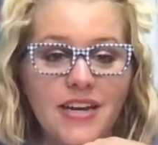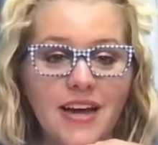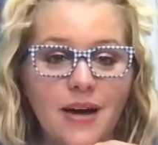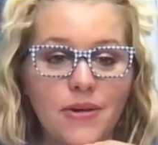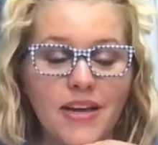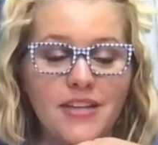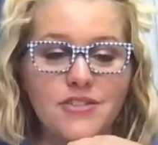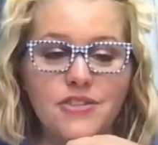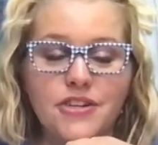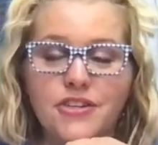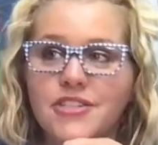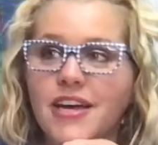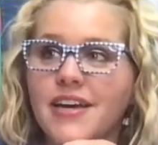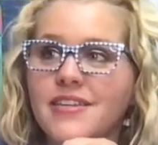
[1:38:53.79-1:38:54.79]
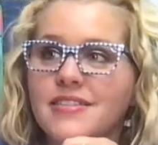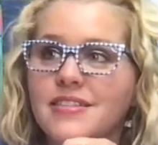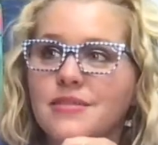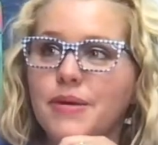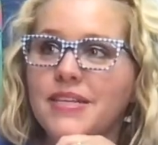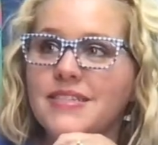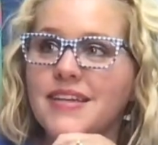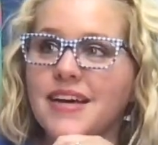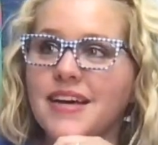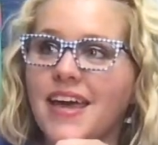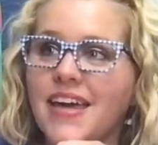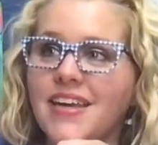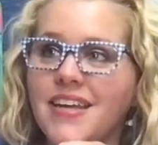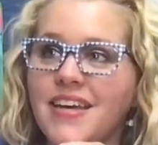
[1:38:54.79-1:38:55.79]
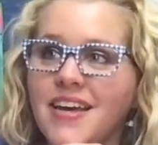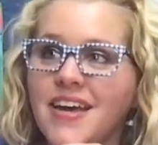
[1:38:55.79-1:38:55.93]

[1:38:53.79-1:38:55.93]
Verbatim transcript: I will answer your text as best I can.